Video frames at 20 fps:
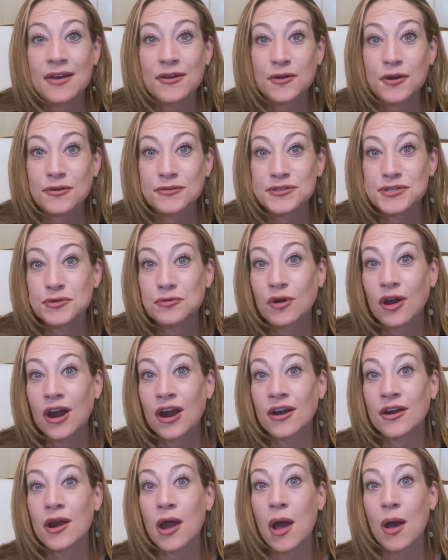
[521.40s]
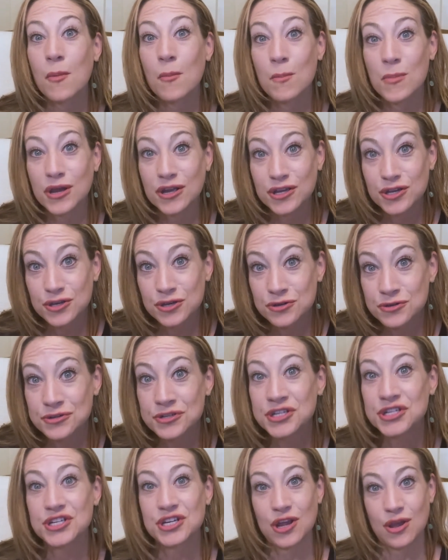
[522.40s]
go to our
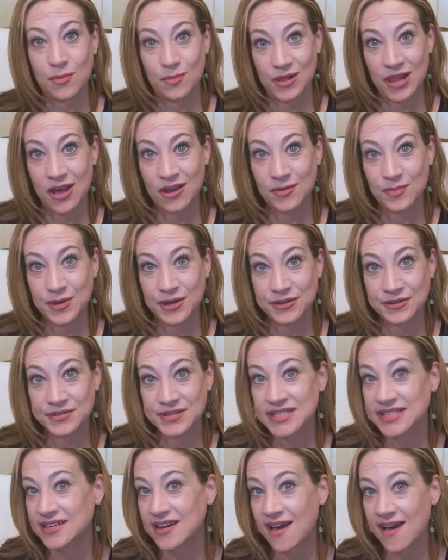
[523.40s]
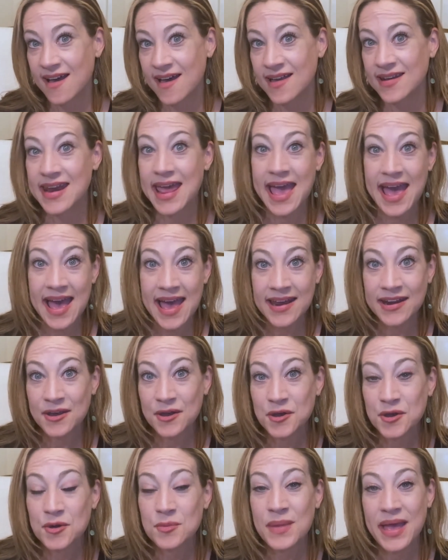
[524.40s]
Magoosh blog post on at
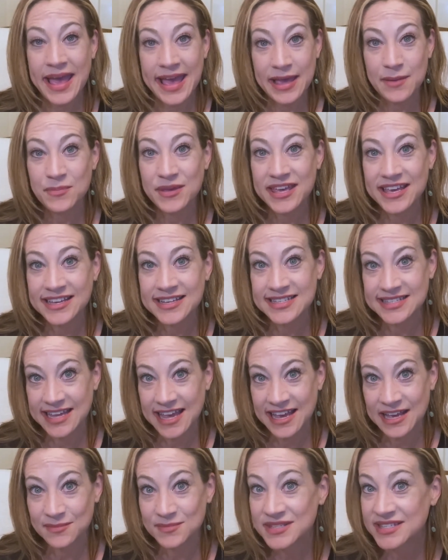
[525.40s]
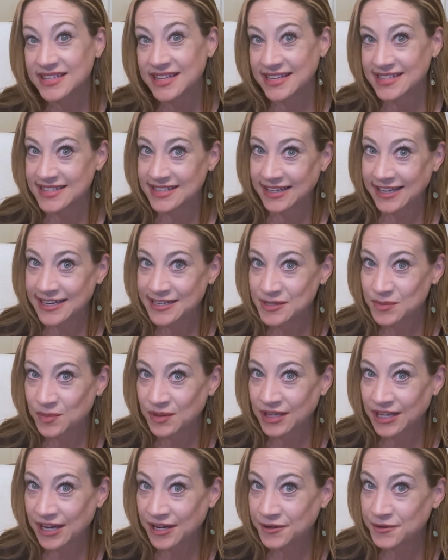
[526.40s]
home AP exams that's linked
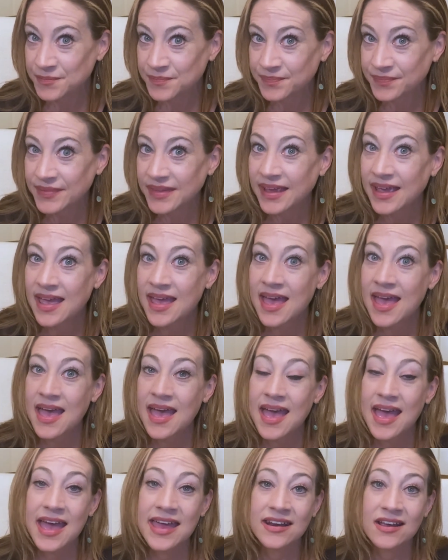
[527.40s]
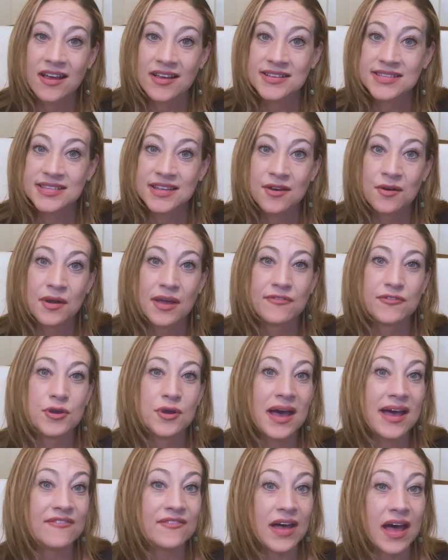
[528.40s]
below. And also, if
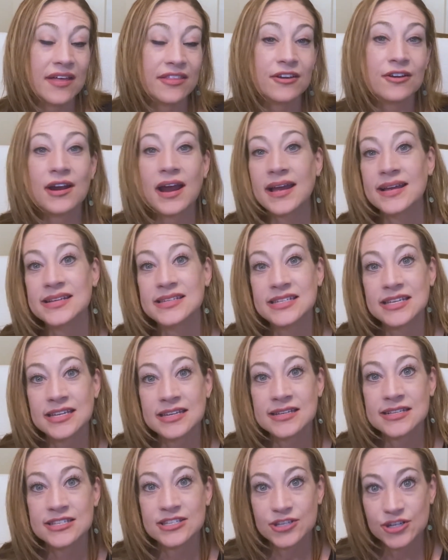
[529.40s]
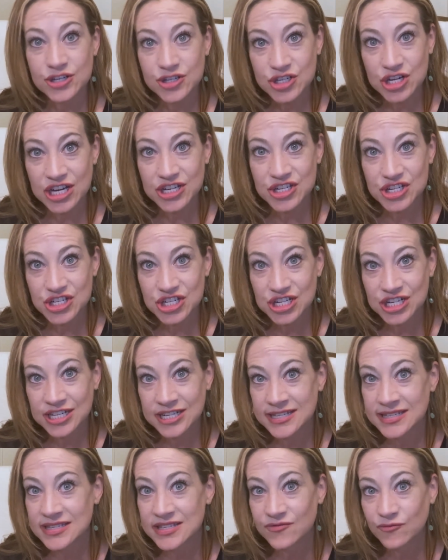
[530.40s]
you have other ideas,
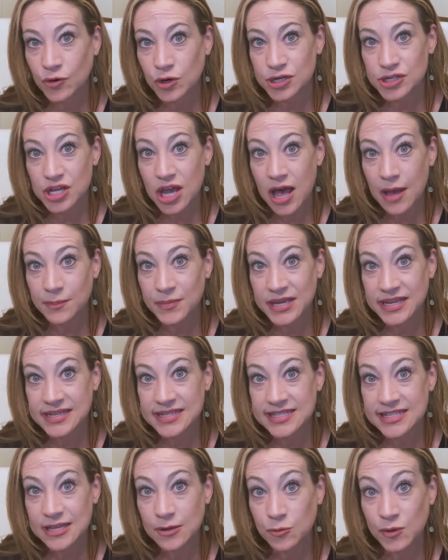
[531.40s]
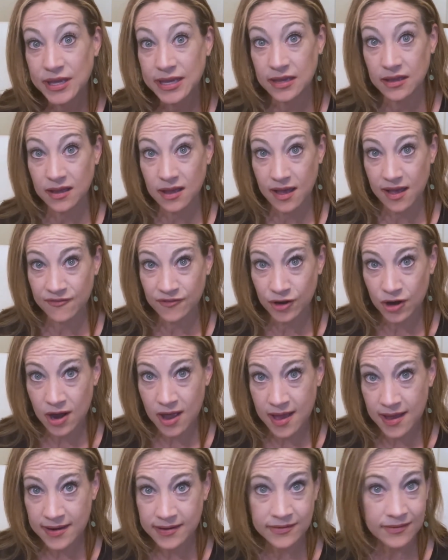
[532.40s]
suggestions for topics that we can cover
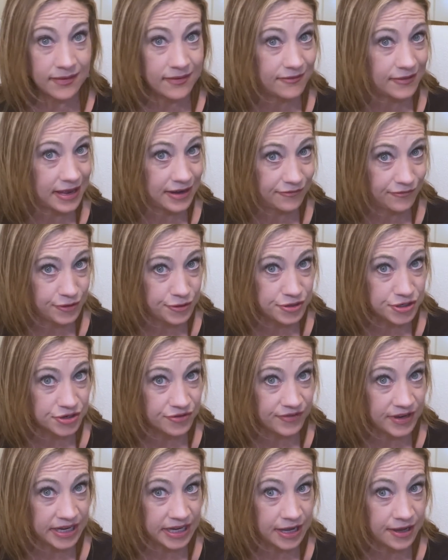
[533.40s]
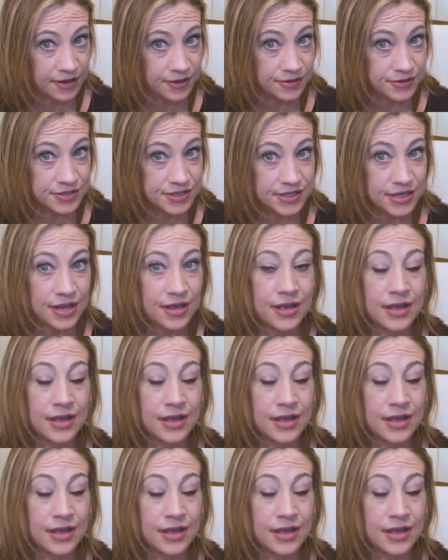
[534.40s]
on in future videos,